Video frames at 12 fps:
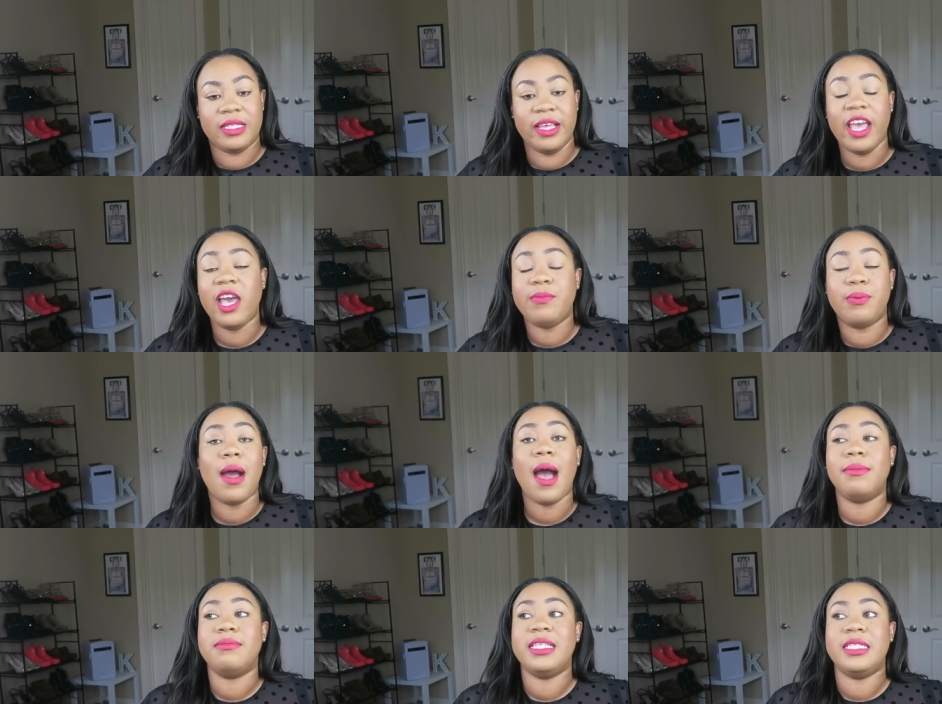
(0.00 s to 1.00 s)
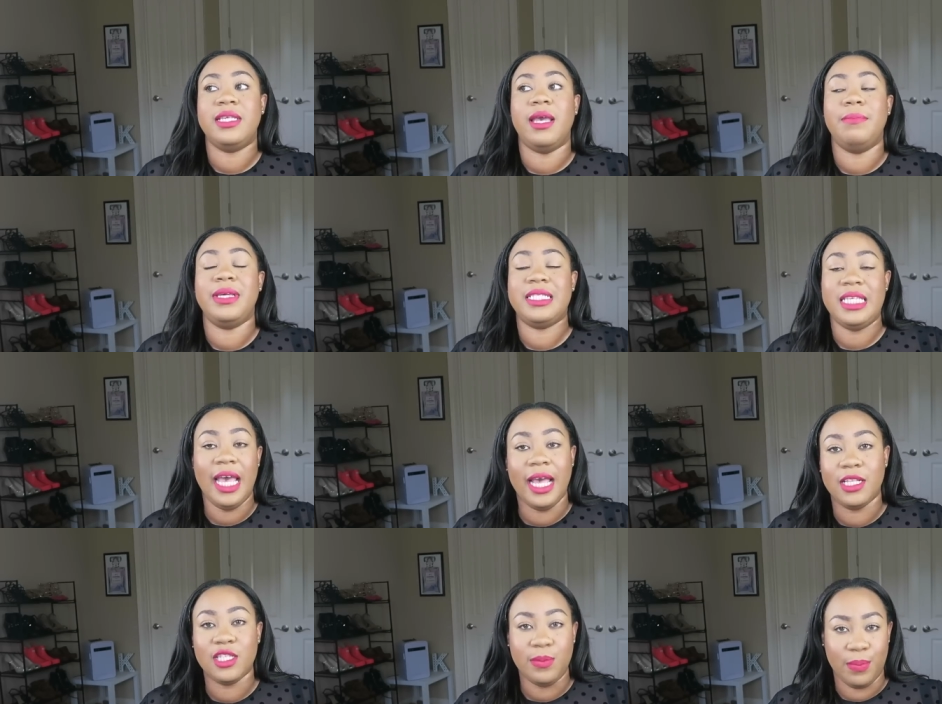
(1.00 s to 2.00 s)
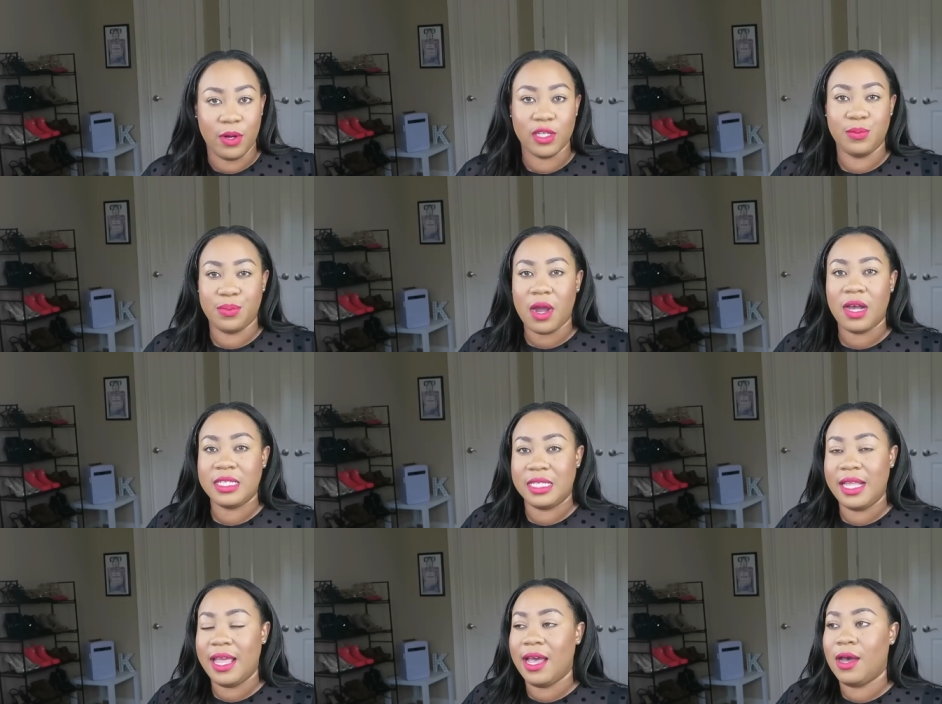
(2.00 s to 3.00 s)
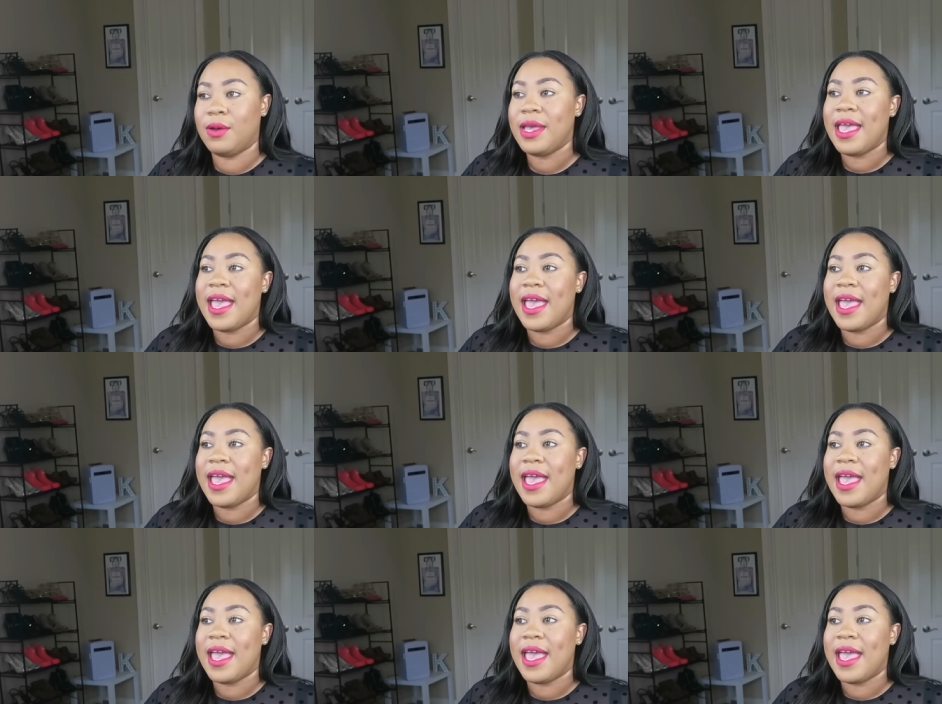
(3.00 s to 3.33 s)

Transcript: They have probably sent me 10 sports bras now,